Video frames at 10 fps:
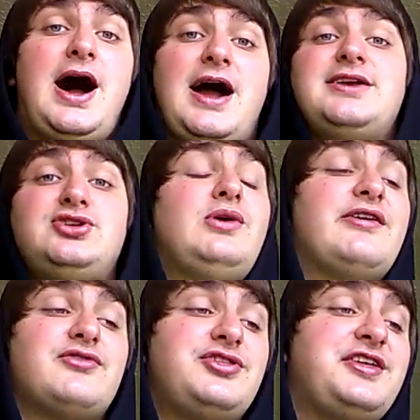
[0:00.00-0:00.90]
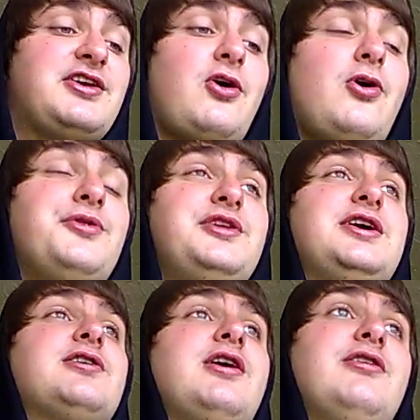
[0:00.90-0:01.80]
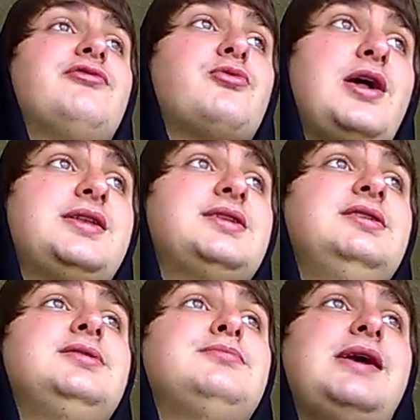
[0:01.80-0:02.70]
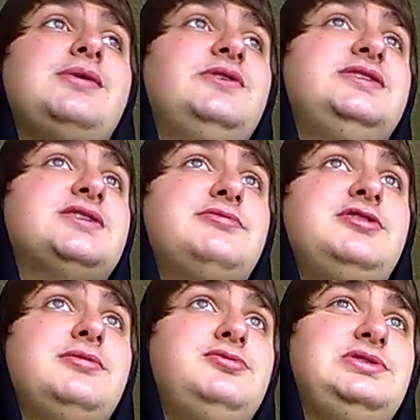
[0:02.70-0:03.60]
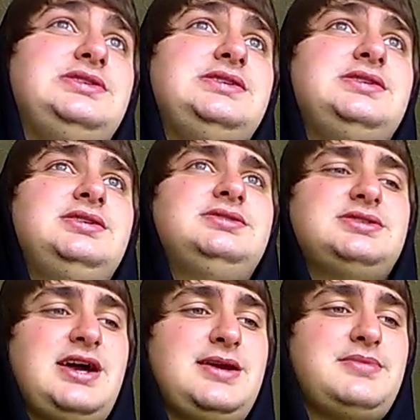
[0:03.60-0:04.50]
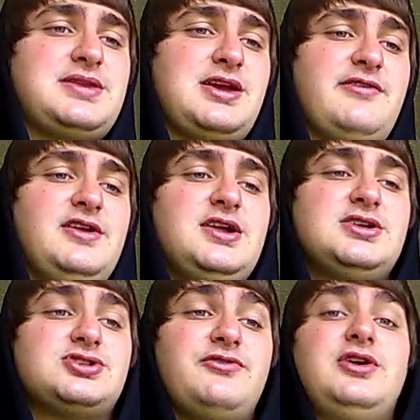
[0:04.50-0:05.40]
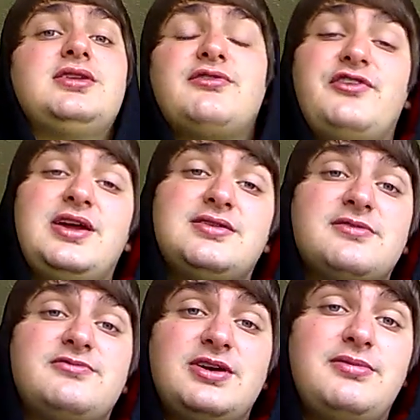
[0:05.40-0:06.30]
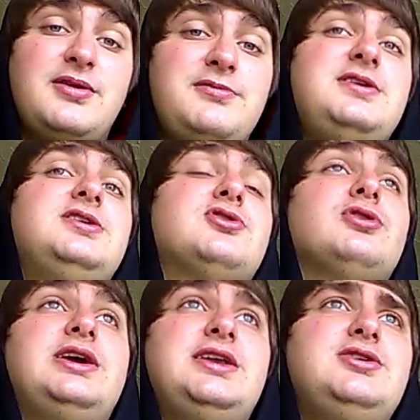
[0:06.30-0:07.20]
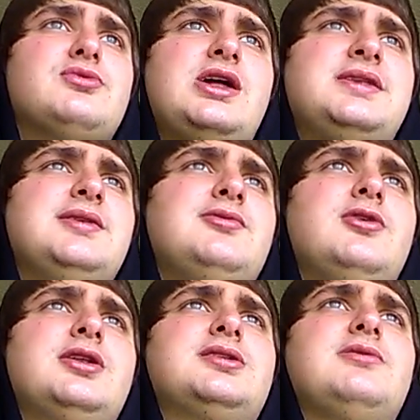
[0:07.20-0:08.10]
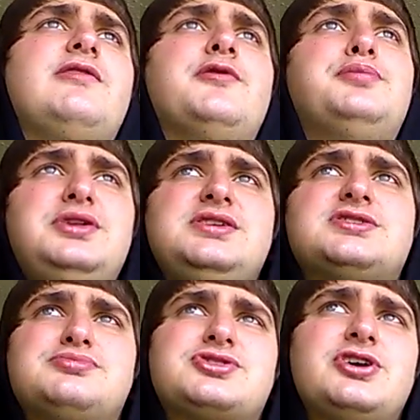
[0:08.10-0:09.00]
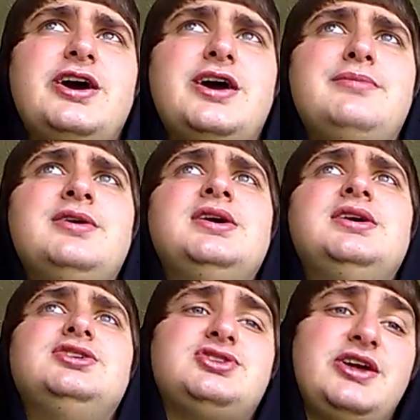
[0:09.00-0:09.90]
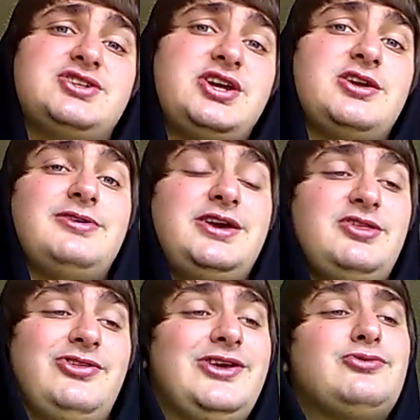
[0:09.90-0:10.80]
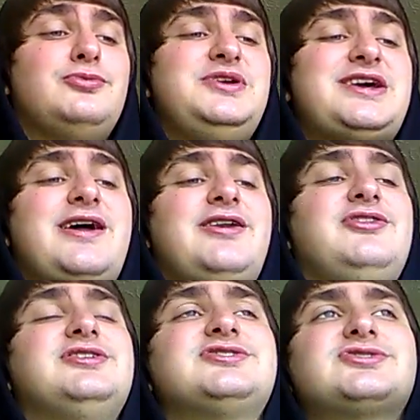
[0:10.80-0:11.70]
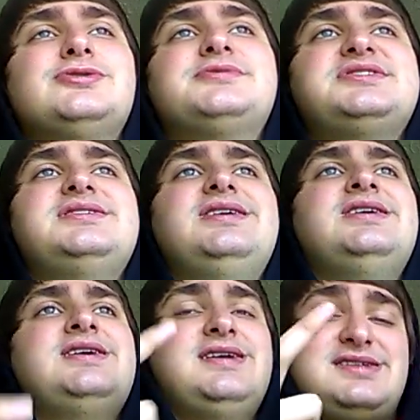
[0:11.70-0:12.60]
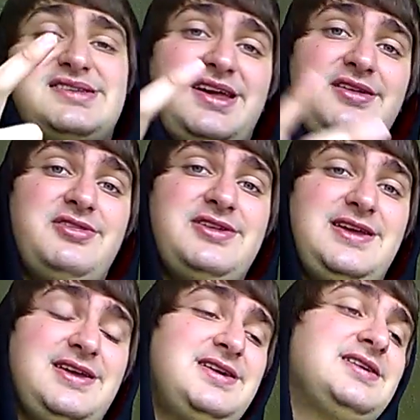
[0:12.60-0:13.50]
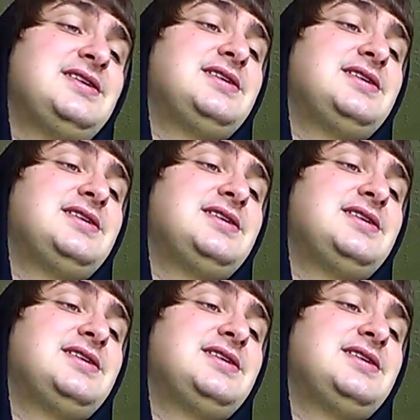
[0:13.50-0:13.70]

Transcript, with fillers: I do everything on there of wrestling, mainly WWE type stuff. So if you guys are fans of WWE or any wrestling whatsoever, please subscribe to that channel. Link will be down in the description. Second link.